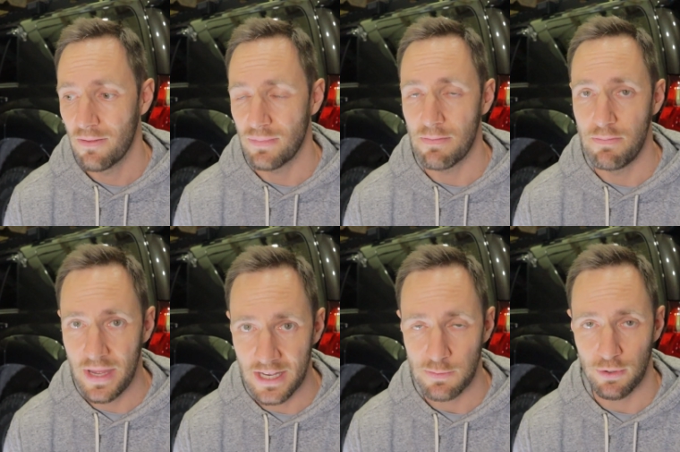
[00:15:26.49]
My
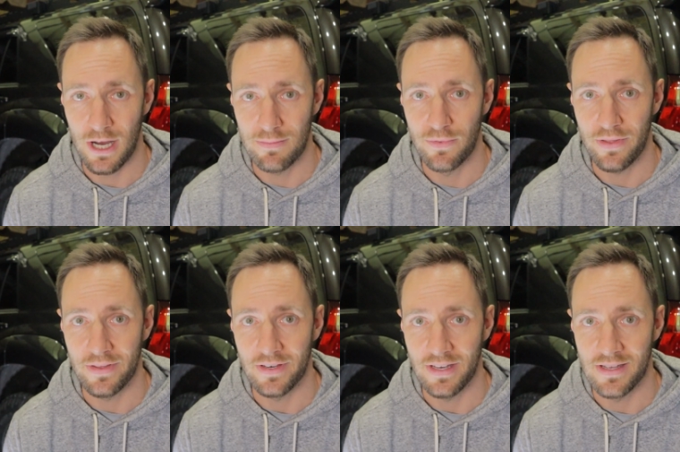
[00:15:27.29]
biggest problem with
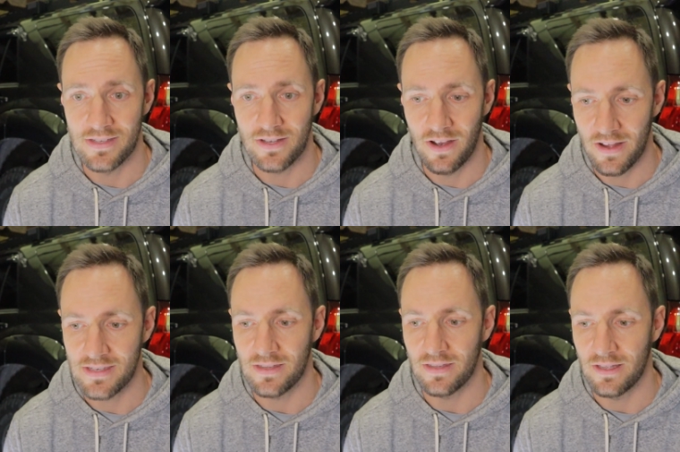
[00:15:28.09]
it is
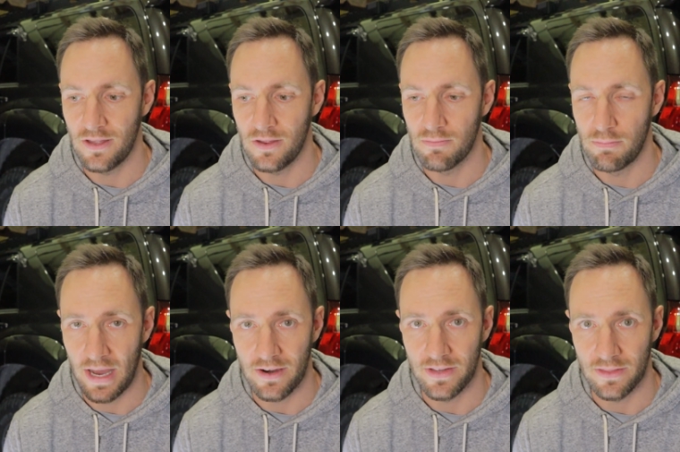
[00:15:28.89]
constantly
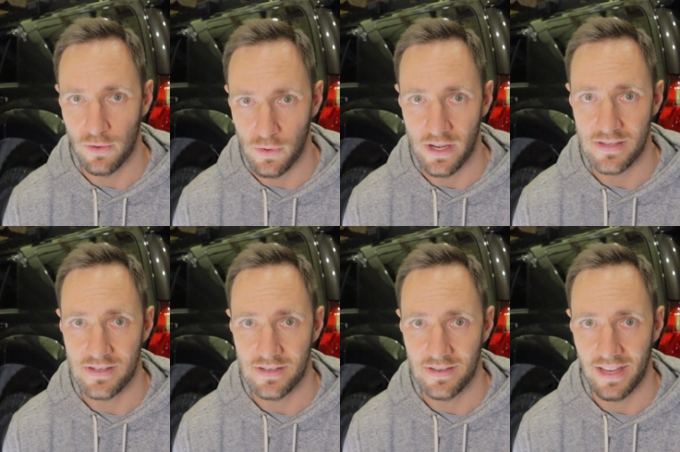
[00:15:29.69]
battling the
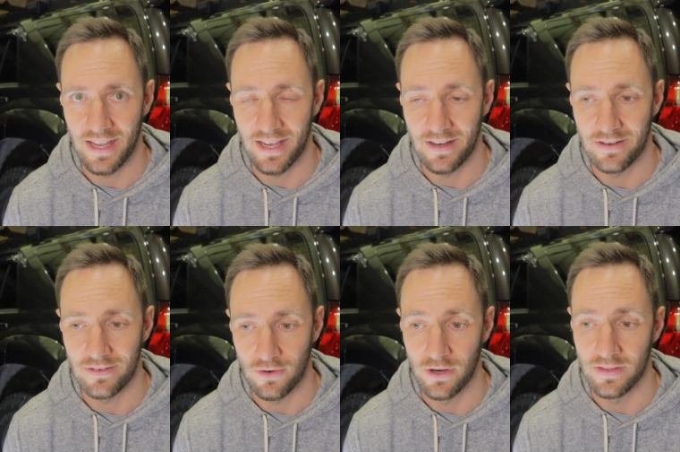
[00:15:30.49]
rust.
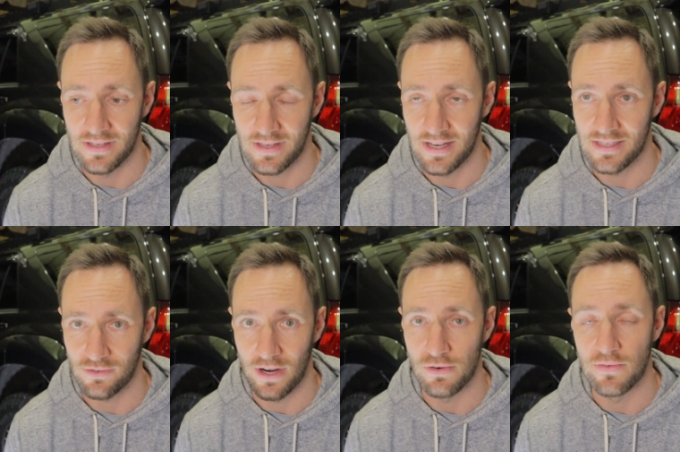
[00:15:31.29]
Or in this case,
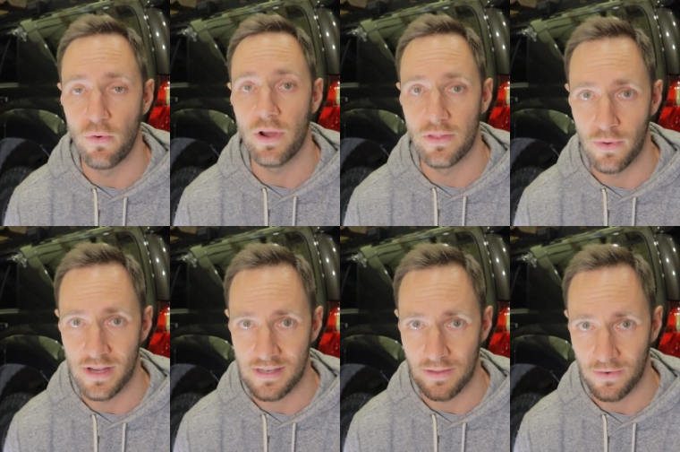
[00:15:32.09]
trying to avoid the
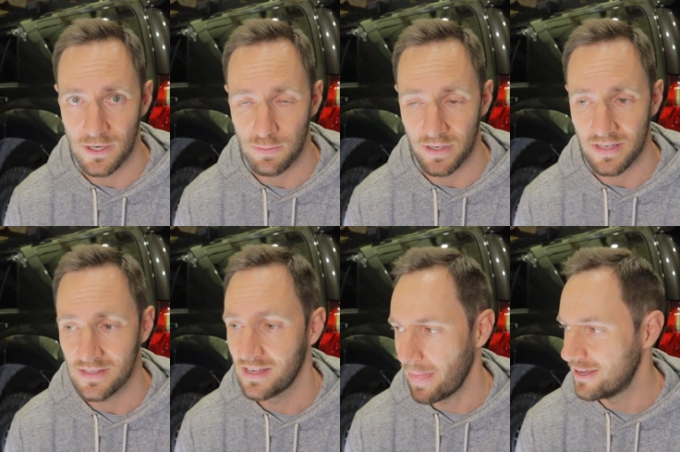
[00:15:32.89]
rust in the first
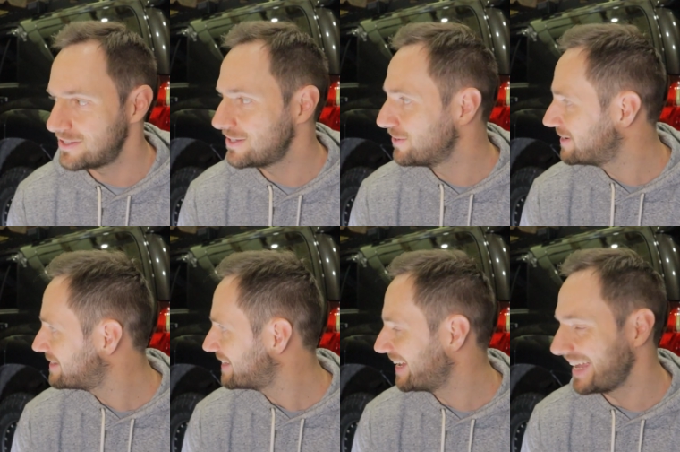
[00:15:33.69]
place. As soon
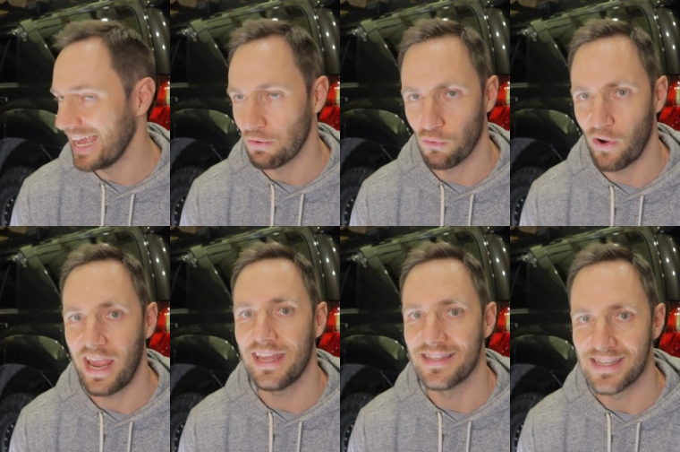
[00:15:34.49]
as it
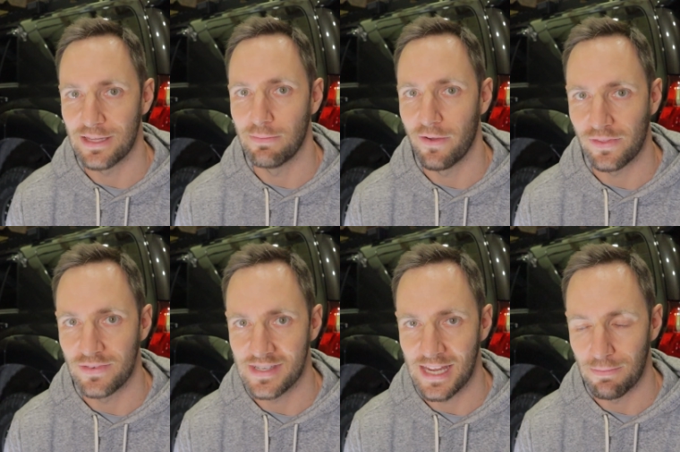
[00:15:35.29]
rains in the month of
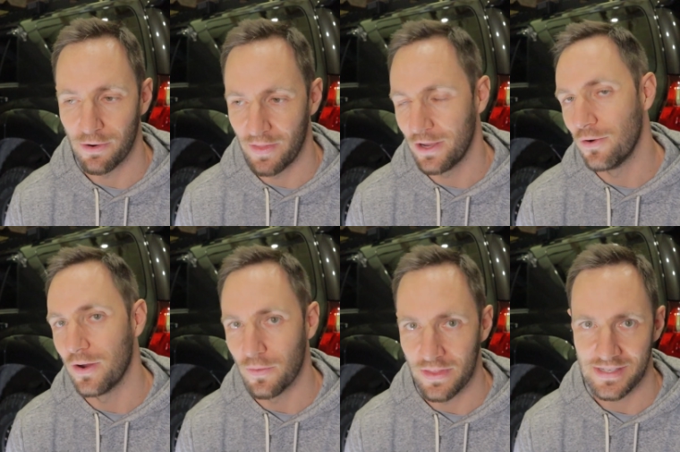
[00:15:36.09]
December, they go
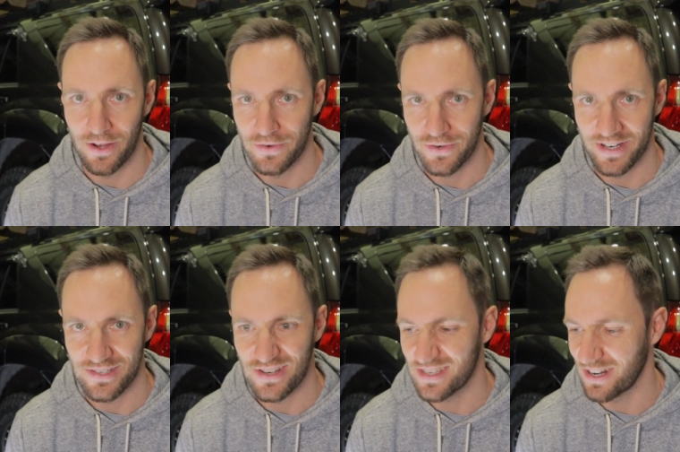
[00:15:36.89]
out with the salt
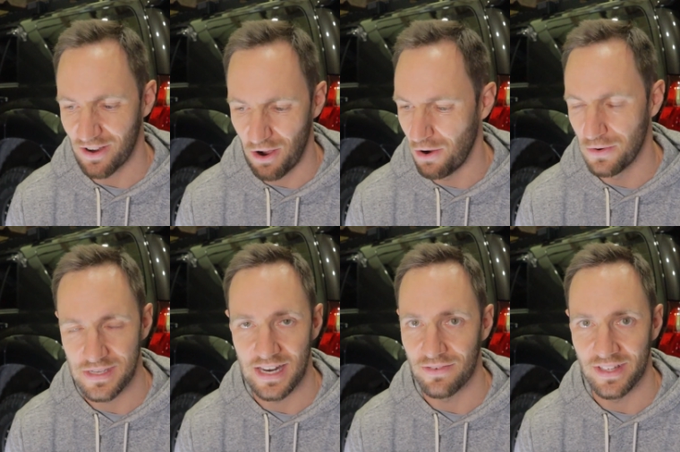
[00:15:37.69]
trucks and just start
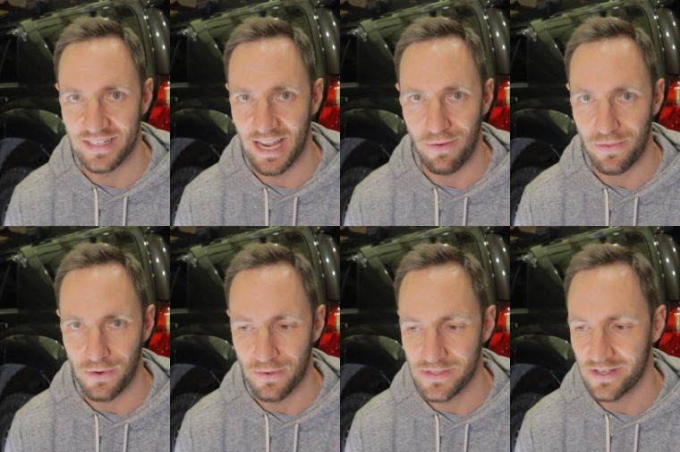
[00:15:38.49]
hosing everything down with
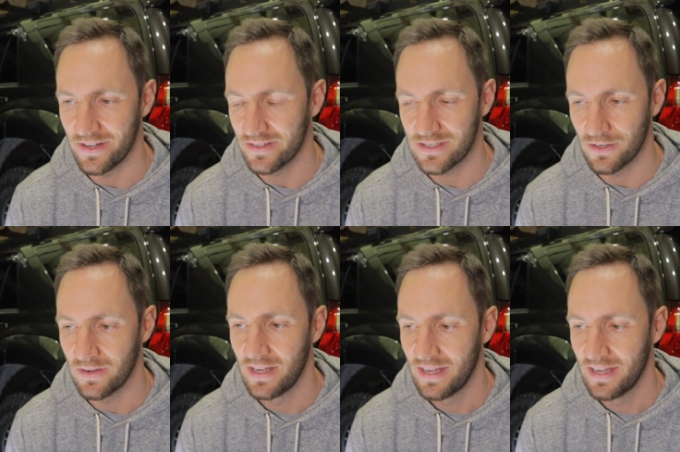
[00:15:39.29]
road salt. So